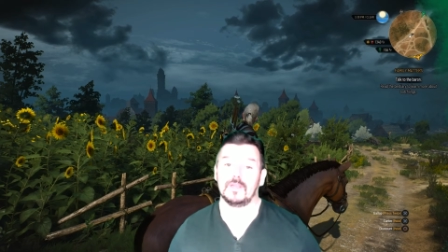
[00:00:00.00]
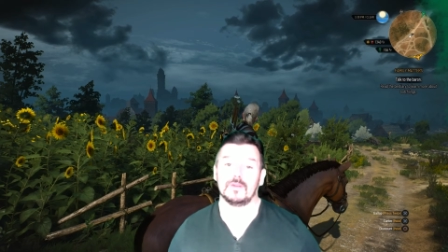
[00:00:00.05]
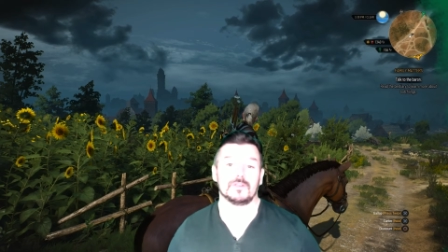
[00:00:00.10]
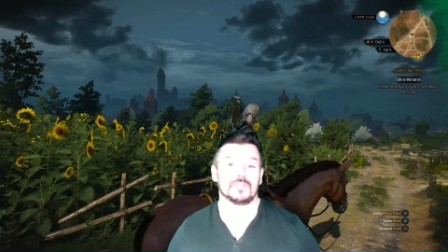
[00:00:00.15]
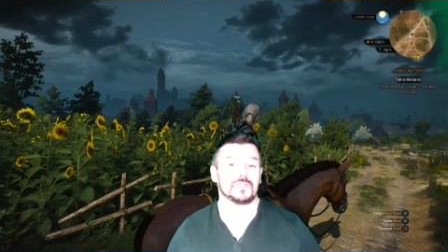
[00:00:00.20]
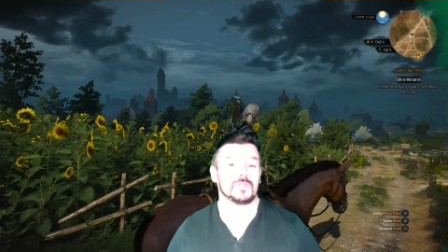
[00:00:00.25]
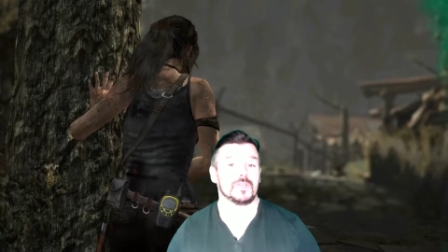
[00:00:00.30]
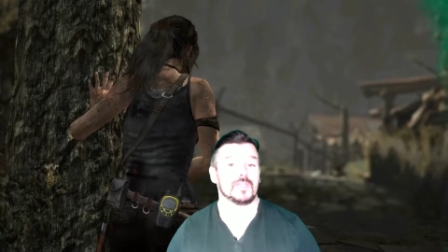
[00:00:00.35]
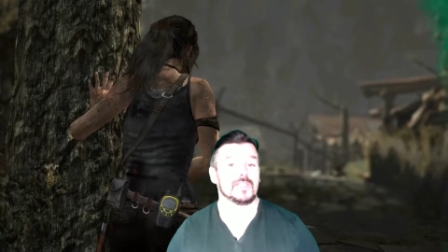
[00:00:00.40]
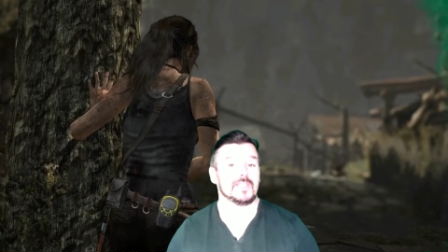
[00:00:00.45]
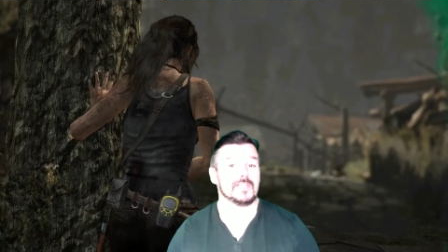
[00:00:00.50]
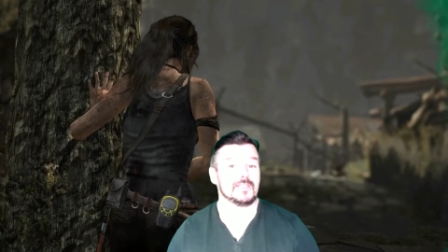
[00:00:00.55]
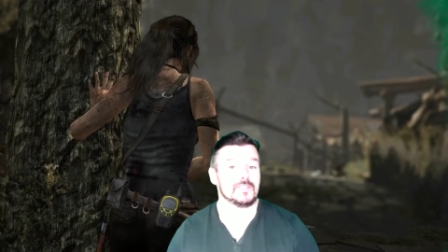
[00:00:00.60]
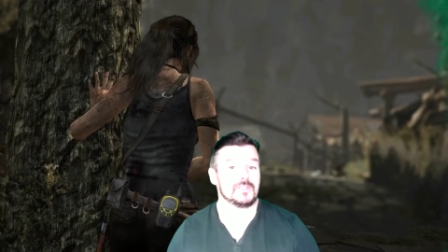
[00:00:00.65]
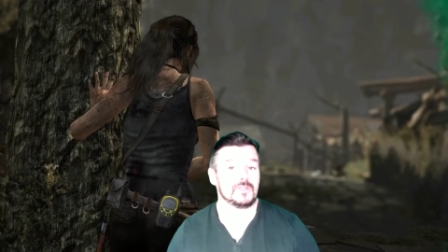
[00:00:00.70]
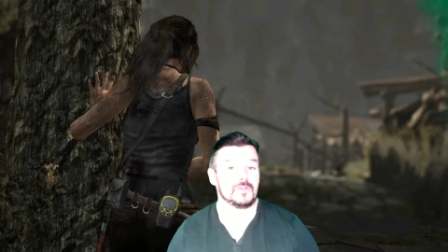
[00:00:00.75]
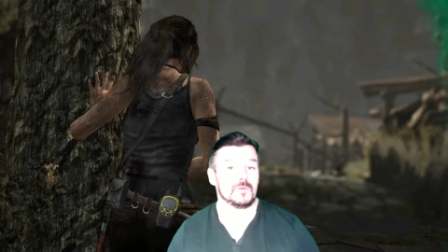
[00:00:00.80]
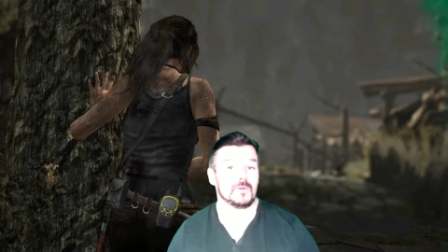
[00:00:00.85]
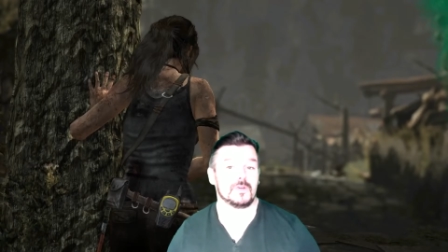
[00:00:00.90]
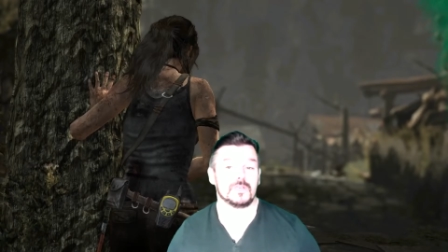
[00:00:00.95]
or should get
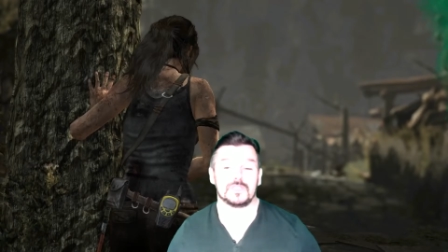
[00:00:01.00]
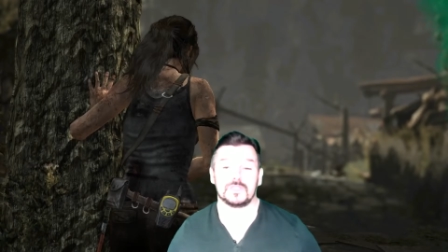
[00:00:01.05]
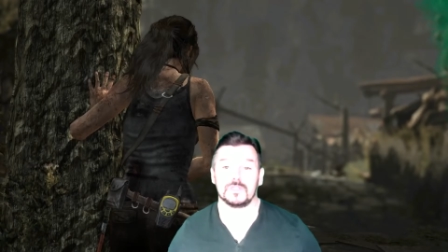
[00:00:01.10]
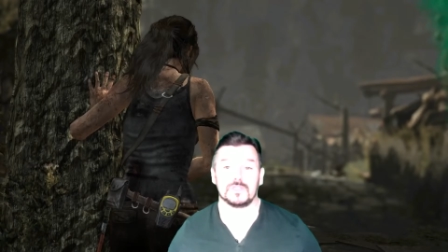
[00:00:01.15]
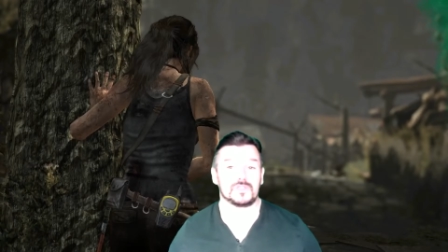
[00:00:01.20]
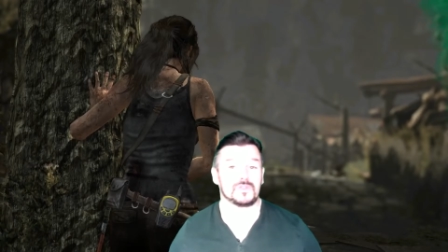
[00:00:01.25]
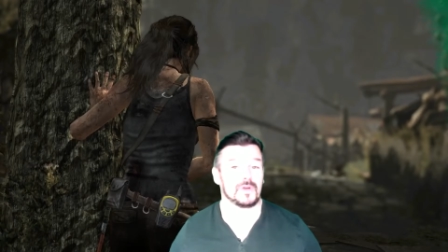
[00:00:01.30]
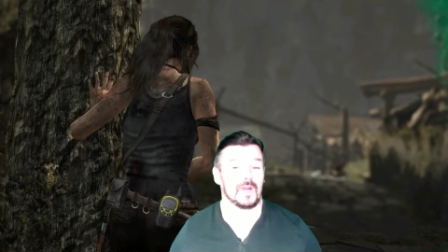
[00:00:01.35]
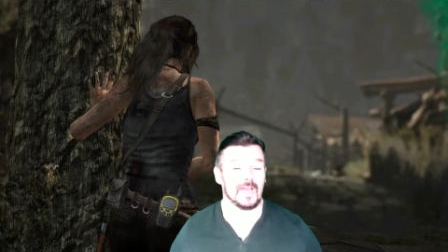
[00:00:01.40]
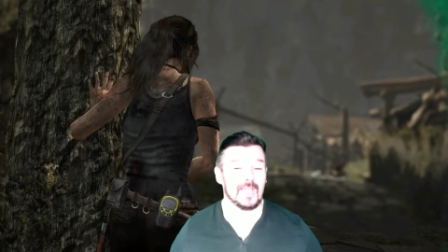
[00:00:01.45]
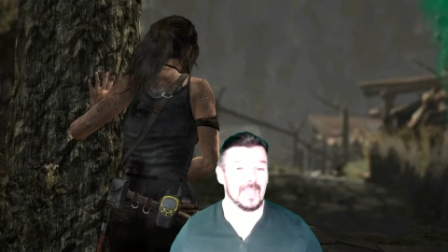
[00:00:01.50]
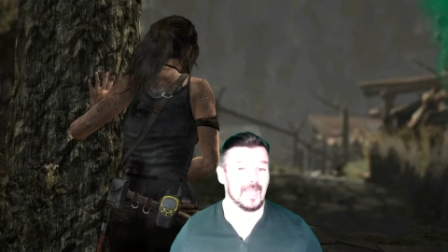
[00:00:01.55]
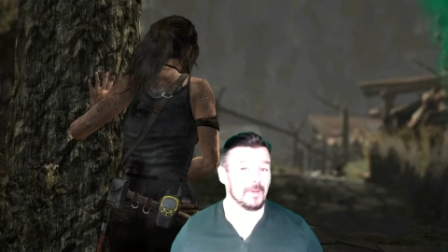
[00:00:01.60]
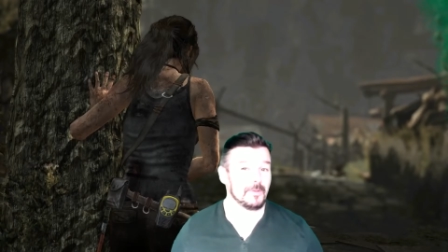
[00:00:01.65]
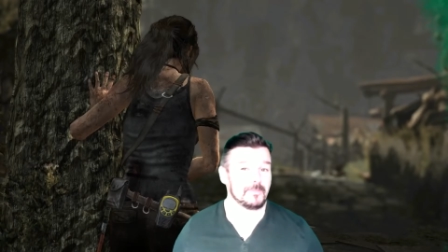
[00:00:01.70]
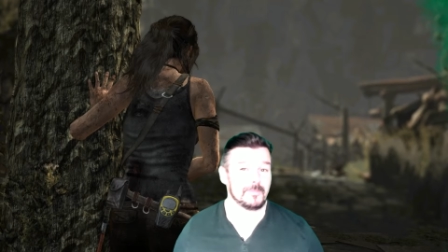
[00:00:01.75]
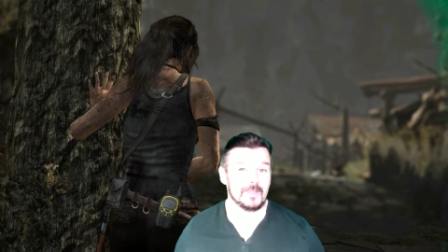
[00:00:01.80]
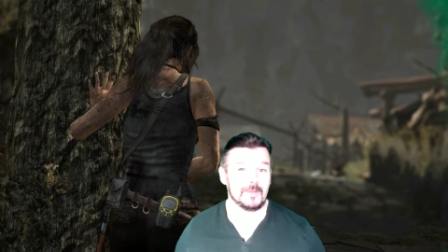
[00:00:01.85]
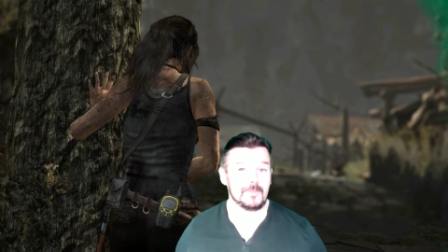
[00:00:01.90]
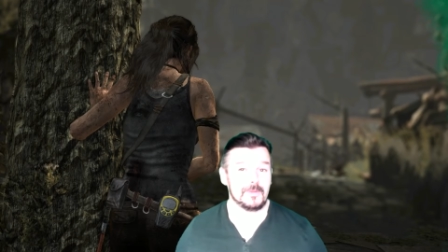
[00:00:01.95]
into, or should try
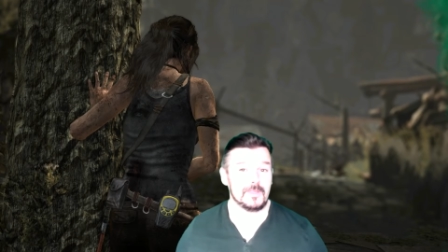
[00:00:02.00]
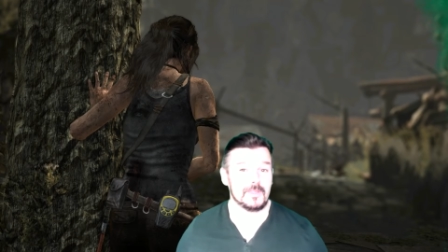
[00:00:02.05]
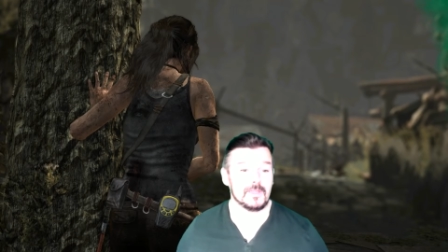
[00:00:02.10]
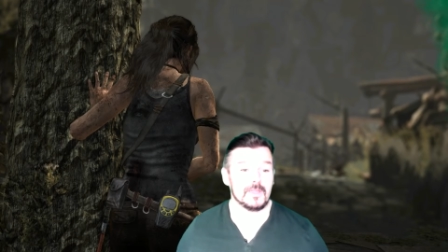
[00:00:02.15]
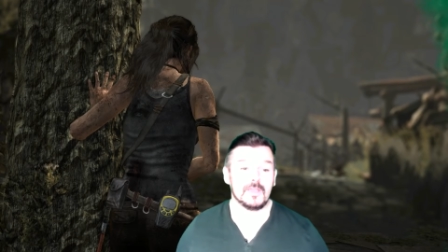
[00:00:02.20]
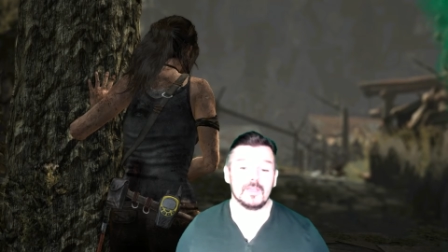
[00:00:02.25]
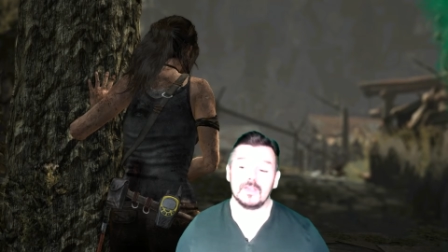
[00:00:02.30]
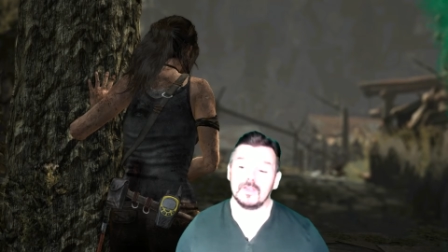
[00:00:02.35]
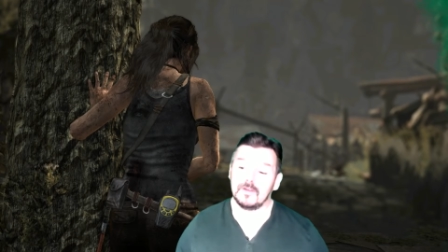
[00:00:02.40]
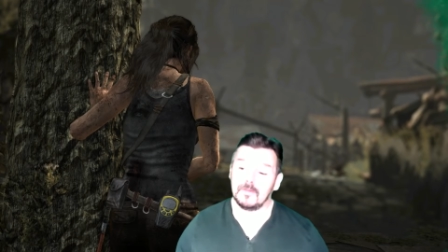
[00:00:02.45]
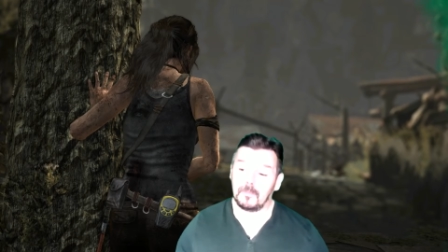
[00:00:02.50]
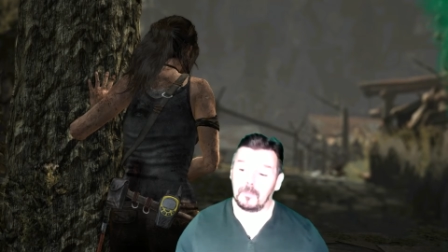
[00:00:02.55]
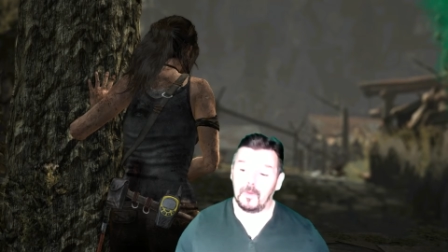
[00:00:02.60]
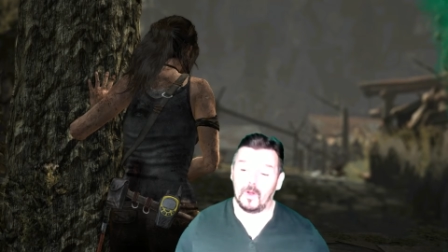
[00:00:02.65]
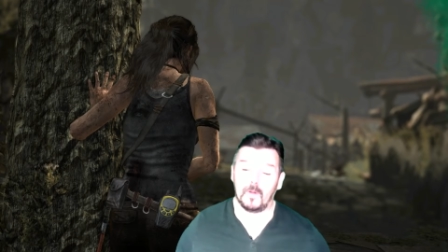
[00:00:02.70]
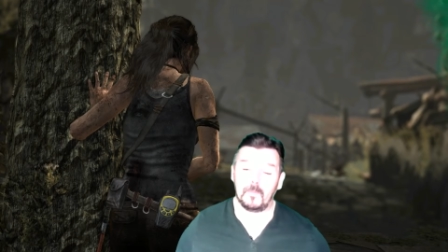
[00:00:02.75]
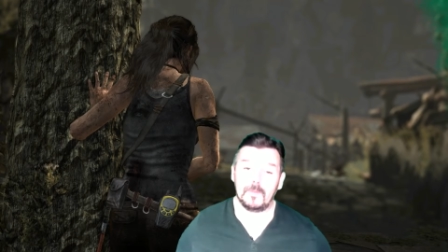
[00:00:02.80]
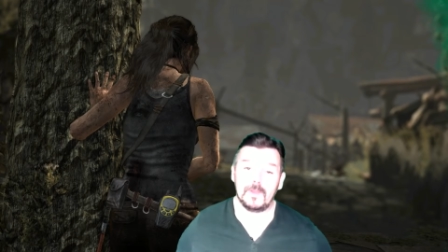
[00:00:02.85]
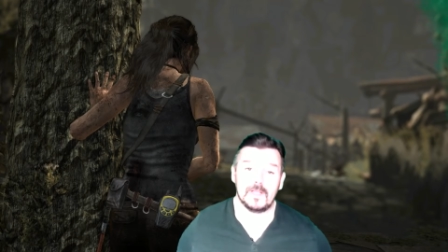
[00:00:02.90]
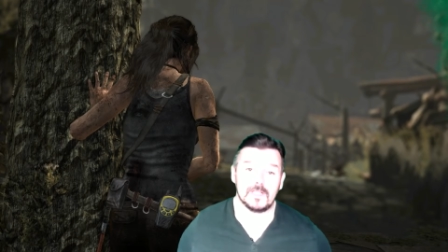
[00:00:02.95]
out maybe, by
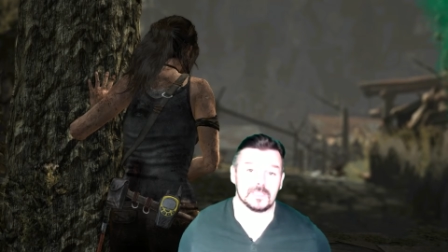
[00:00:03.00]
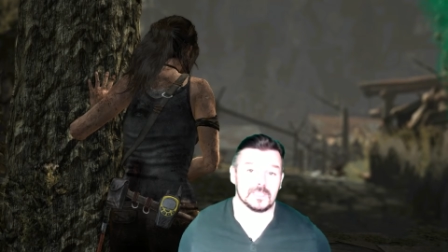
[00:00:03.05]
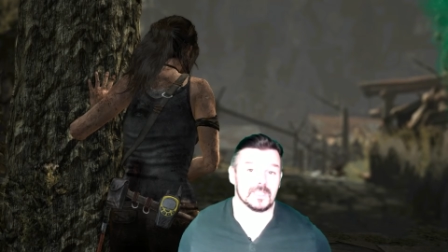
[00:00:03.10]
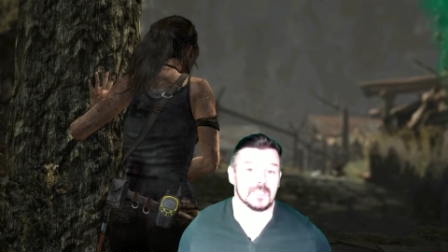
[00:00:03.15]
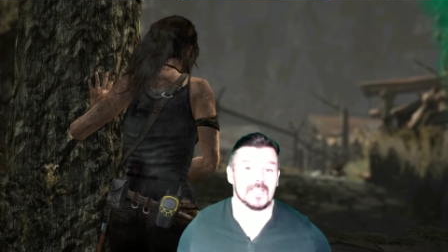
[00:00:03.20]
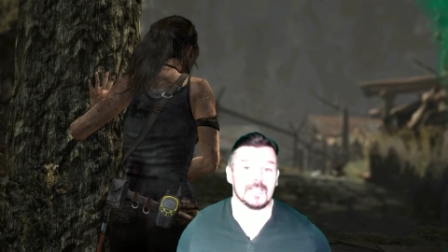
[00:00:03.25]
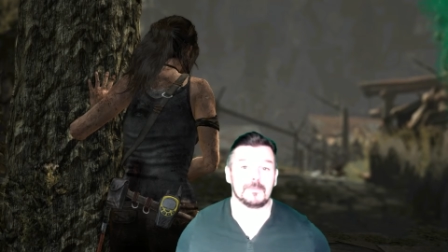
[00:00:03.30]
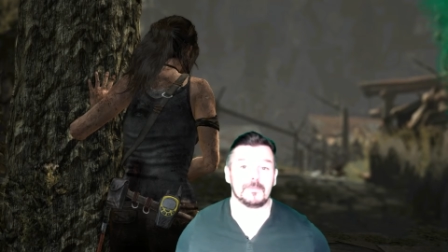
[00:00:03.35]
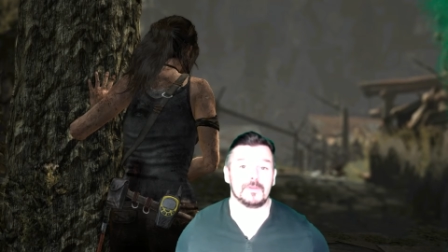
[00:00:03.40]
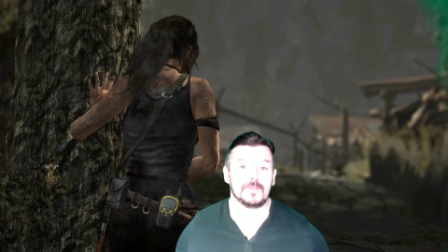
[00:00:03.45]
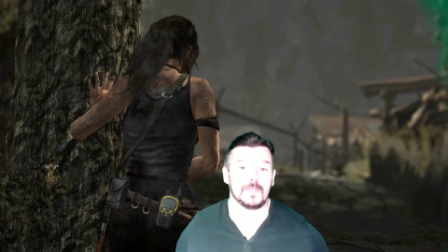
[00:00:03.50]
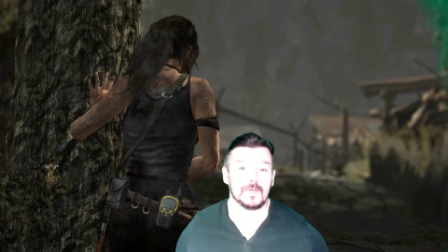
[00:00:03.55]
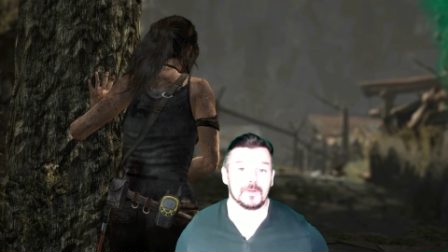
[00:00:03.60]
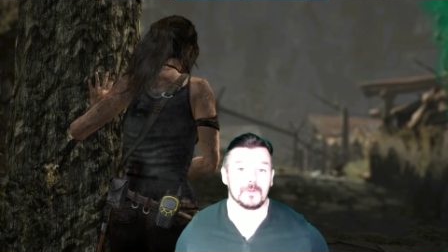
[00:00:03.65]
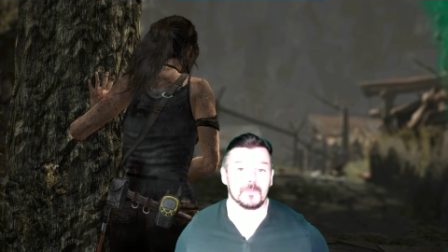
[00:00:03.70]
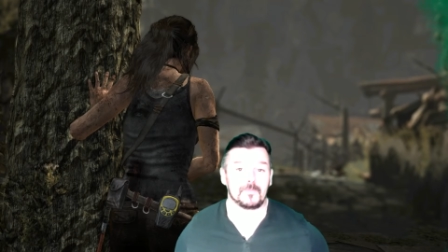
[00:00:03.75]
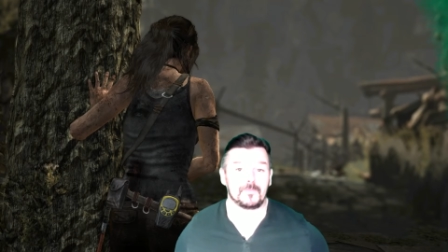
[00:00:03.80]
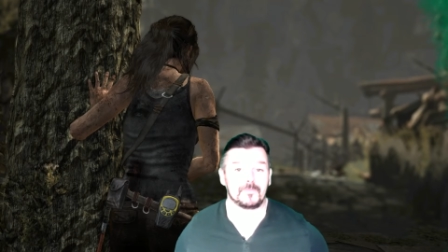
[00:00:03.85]
all means, let me know.